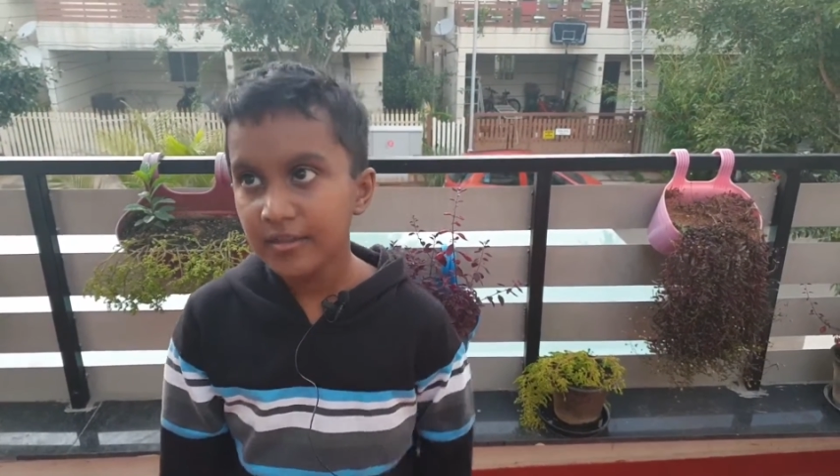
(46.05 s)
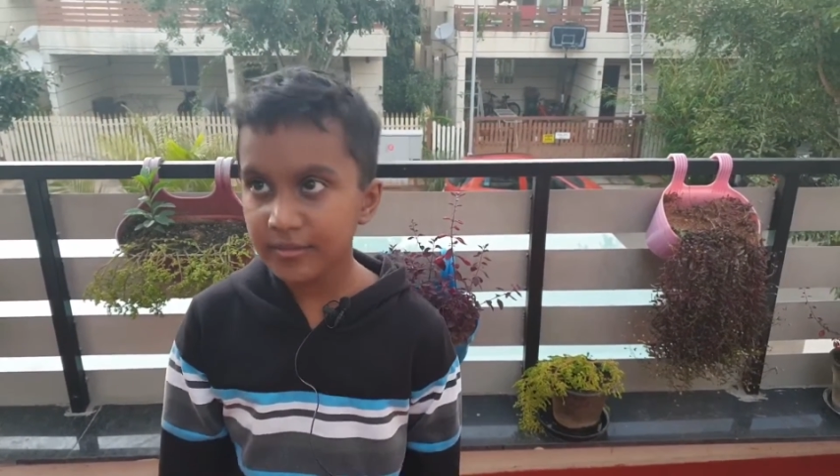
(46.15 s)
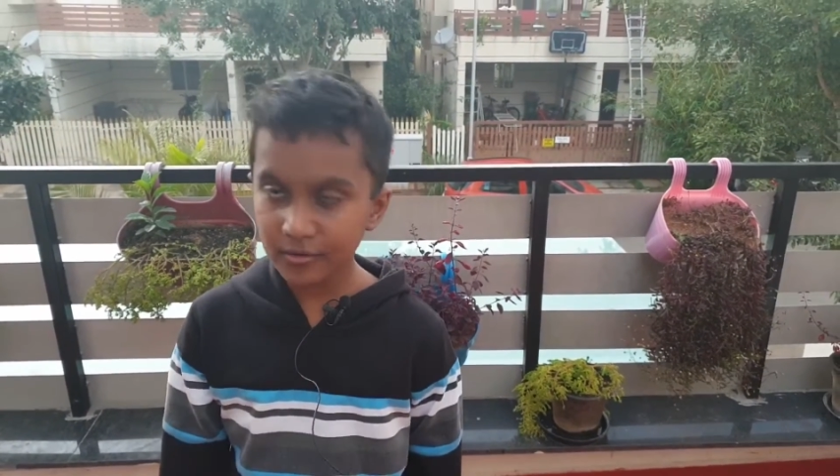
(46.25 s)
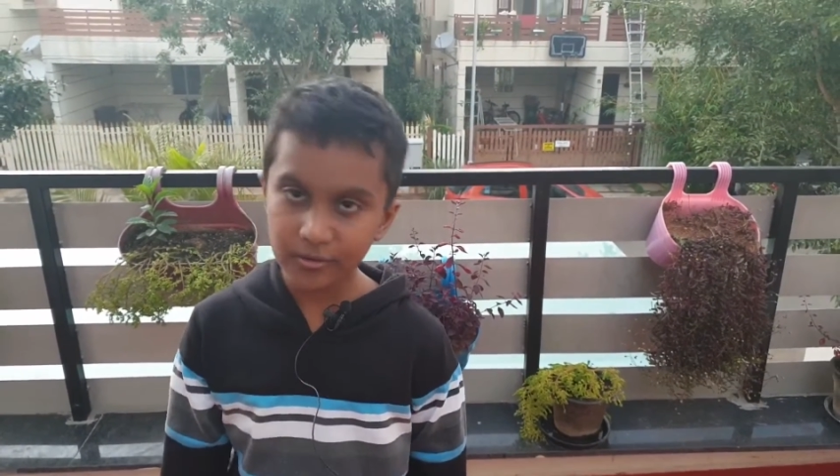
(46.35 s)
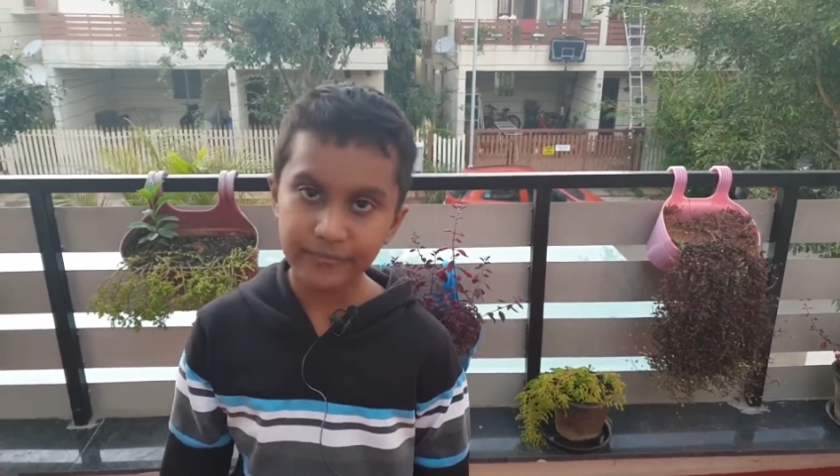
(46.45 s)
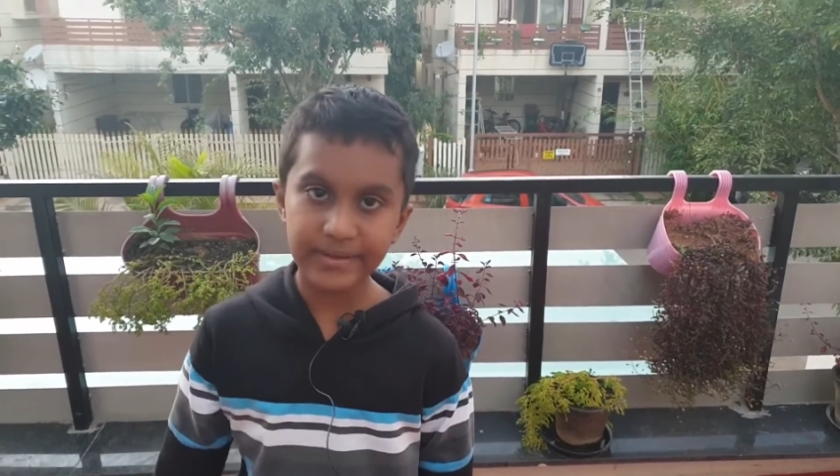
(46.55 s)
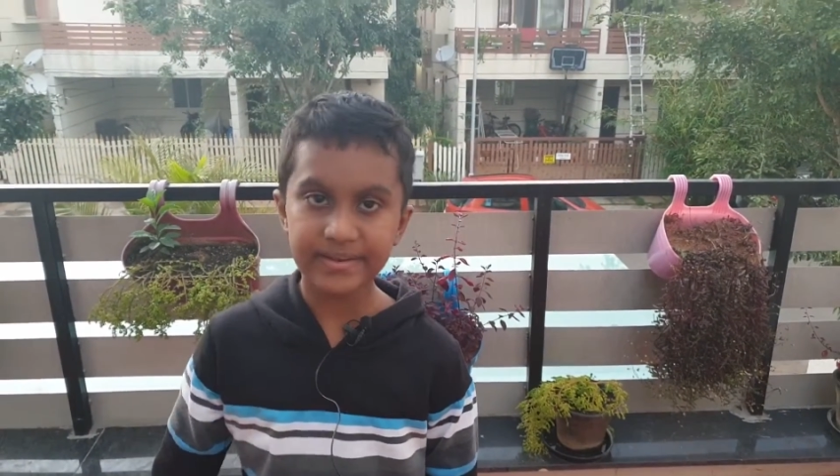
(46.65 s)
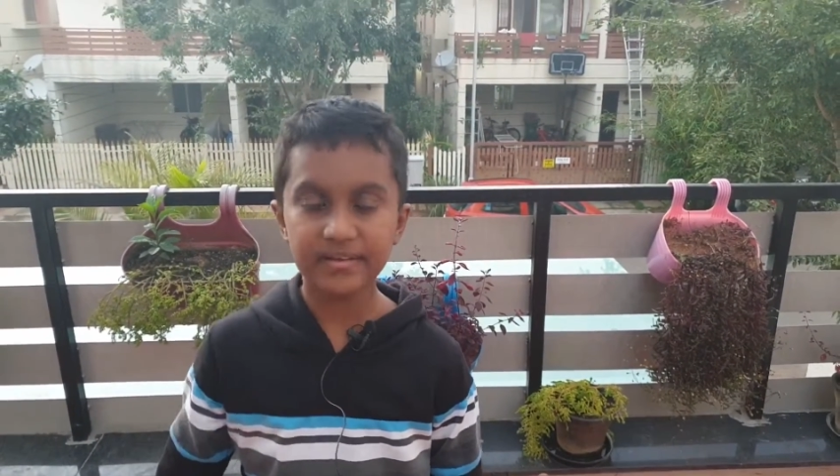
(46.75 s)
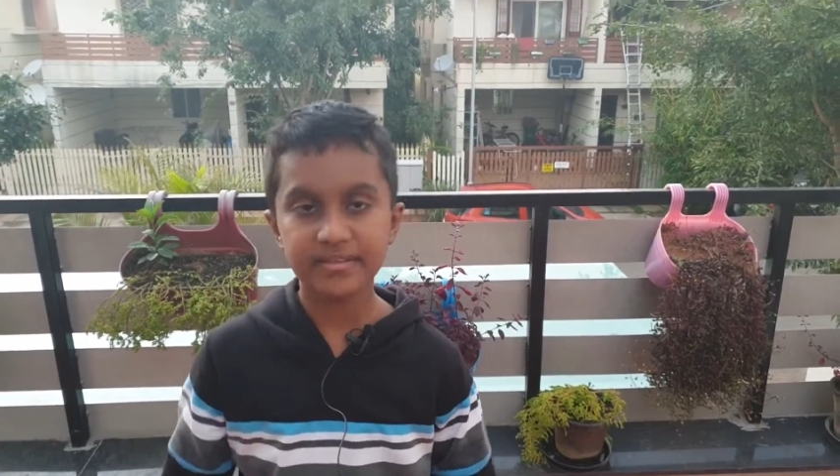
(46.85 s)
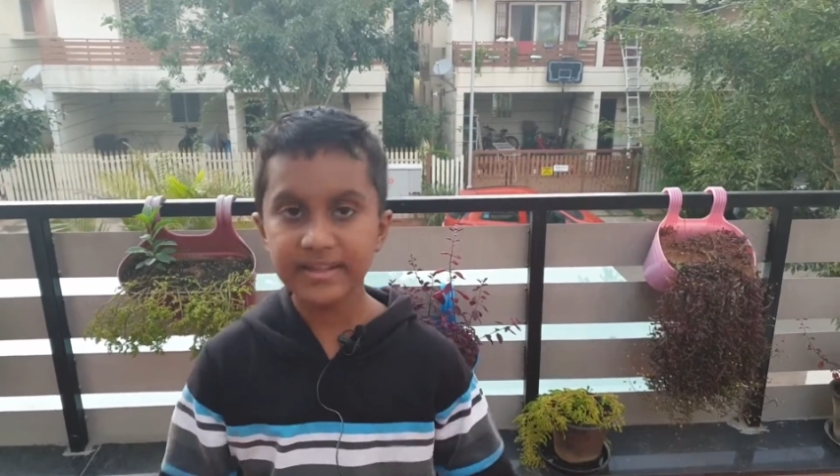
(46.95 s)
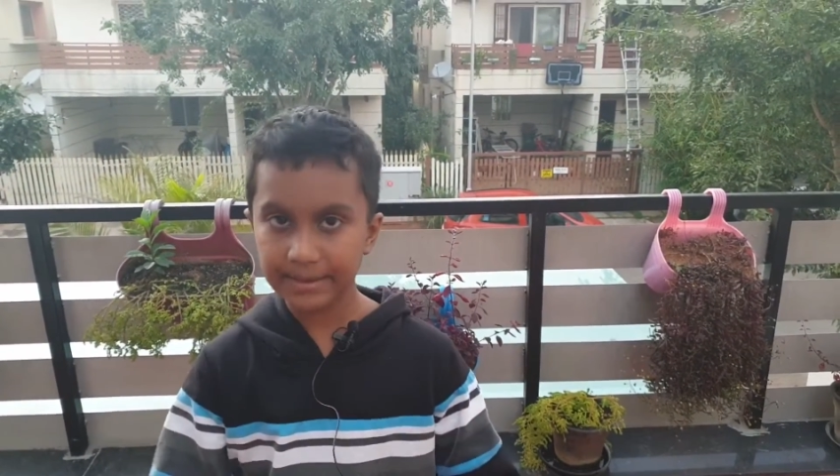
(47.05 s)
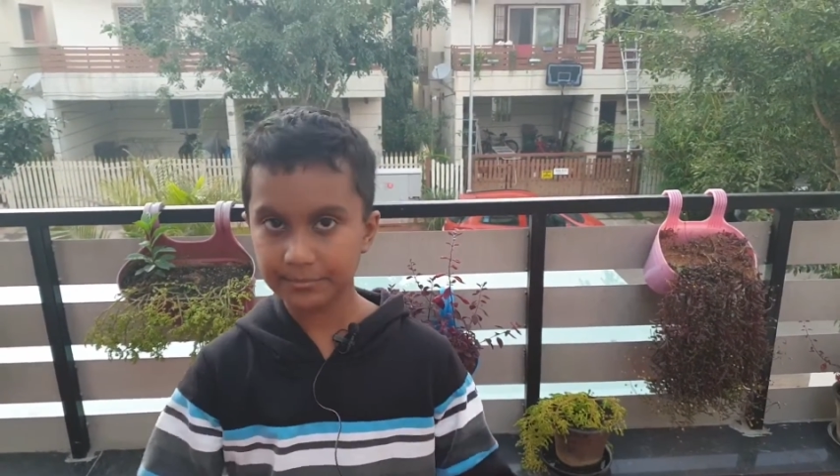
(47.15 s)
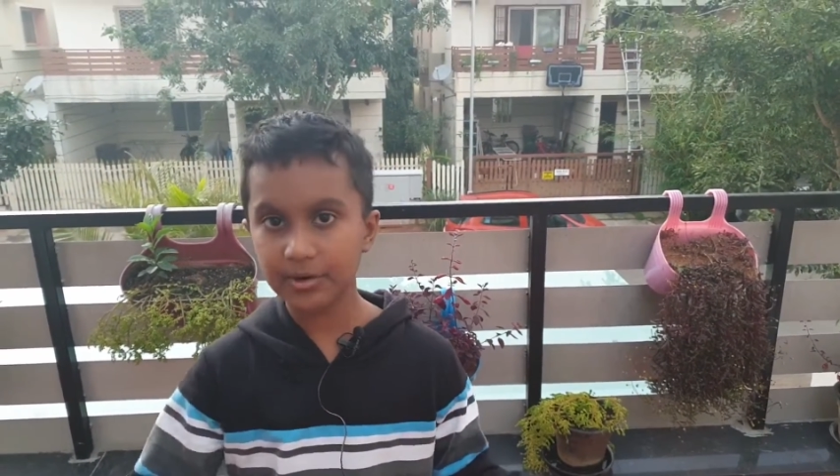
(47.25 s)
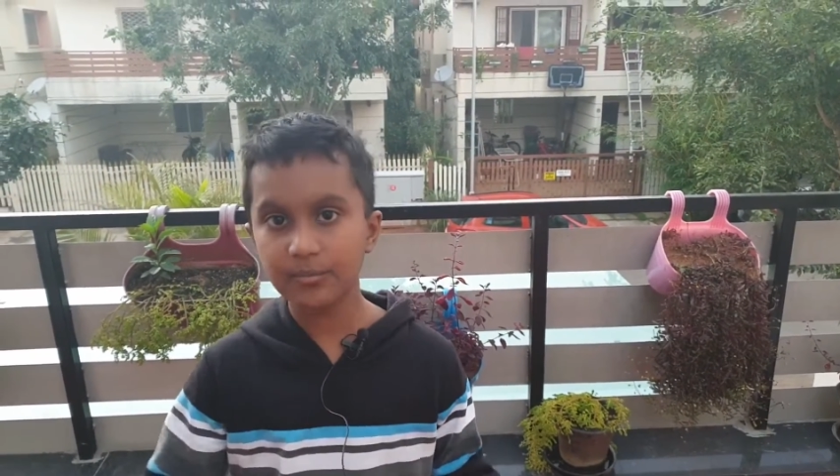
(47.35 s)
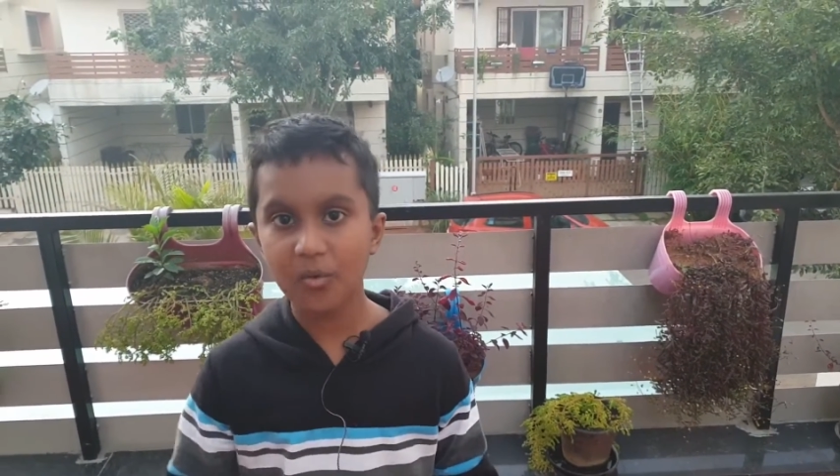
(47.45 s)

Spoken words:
So we just kept on